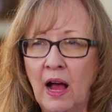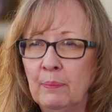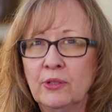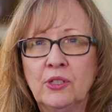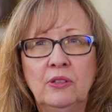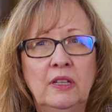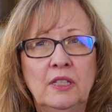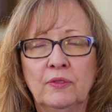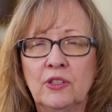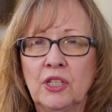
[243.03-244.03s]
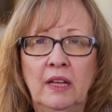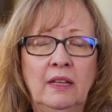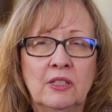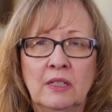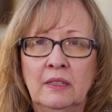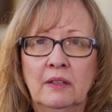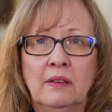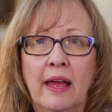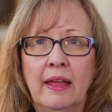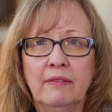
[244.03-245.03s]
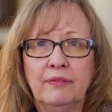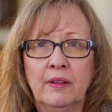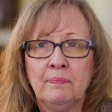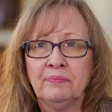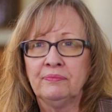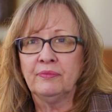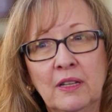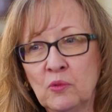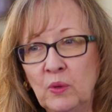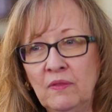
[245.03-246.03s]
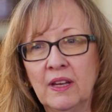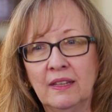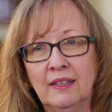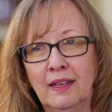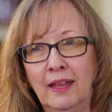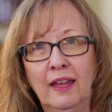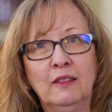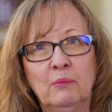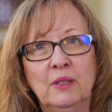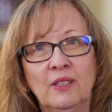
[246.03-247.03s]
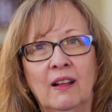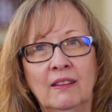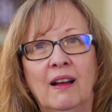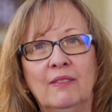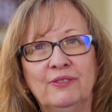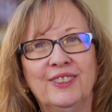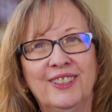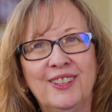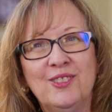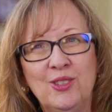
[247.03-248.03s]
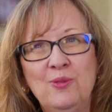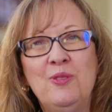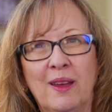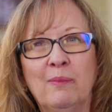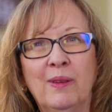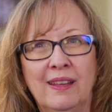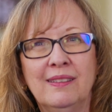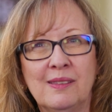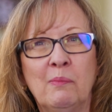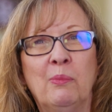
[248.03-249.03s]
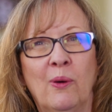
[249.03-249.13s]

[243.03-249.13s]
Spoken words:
opportunities for change in their life, because we've got to hand the baton off to them at some